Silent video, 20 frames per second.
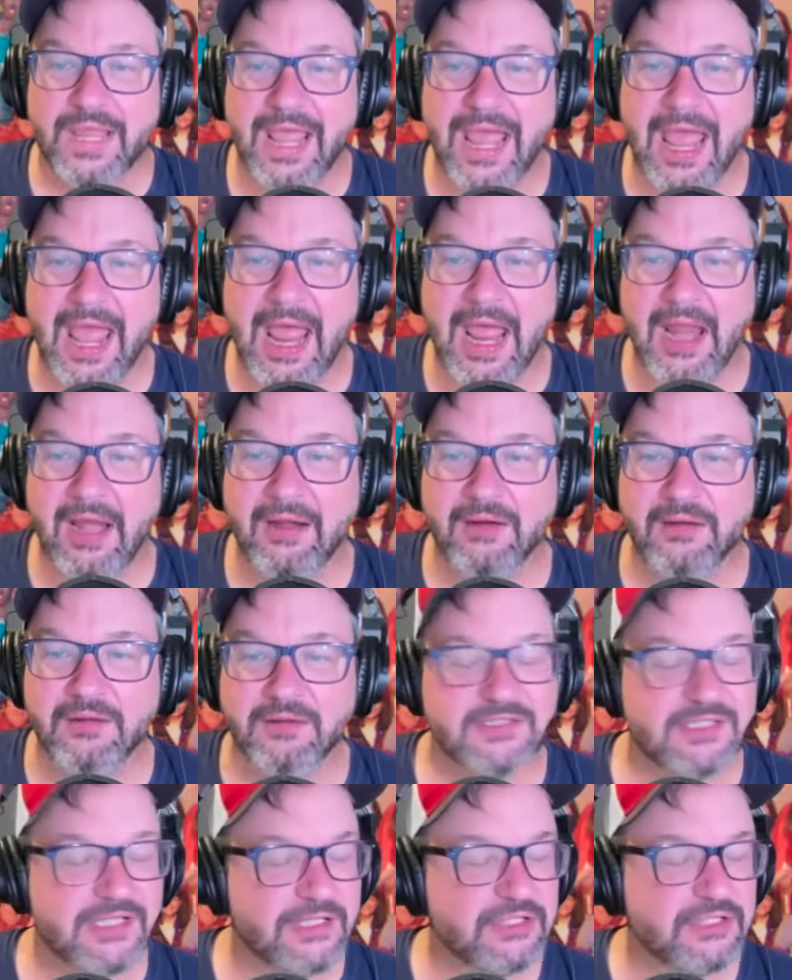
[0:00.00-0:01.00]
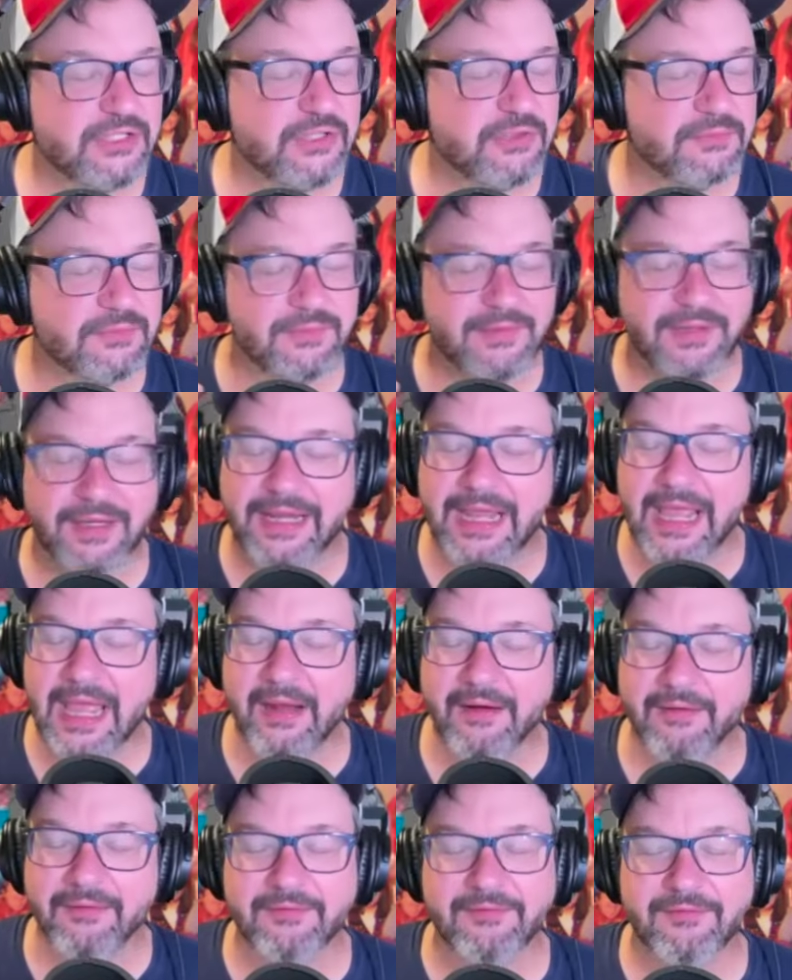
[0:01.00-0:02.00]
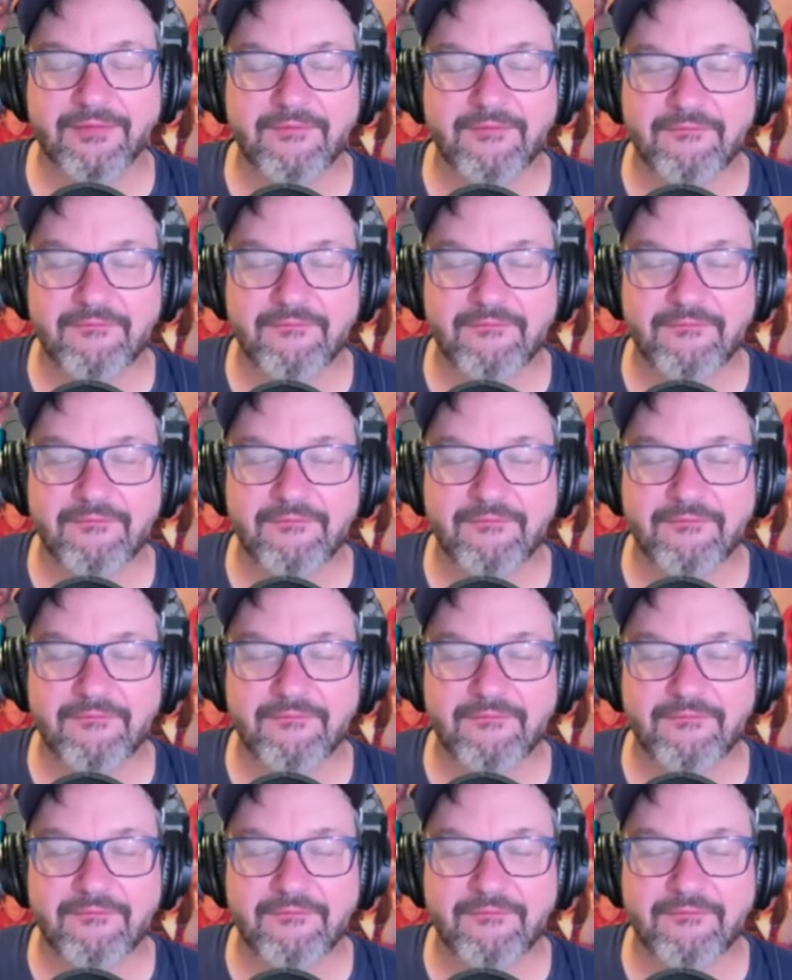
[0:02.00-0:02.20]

Yeah. And such, again,